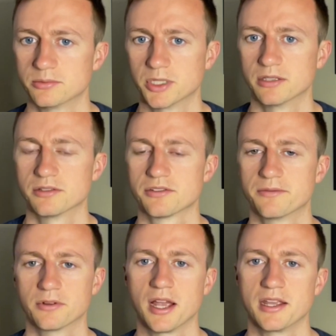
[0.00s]
but there's a
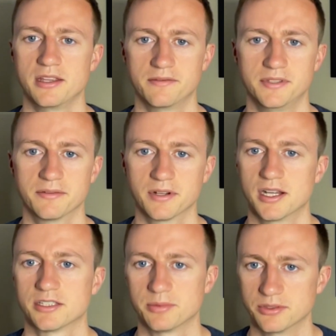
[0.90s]
variety of different
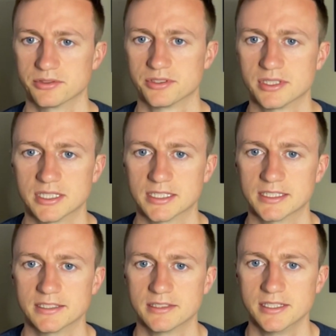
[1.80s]
hospitals
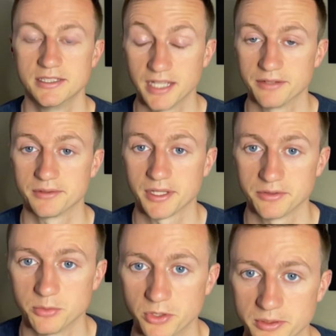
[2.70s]
in downtown
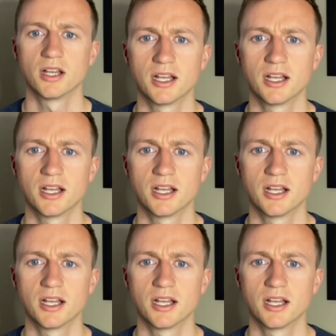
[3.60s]
Des Moines.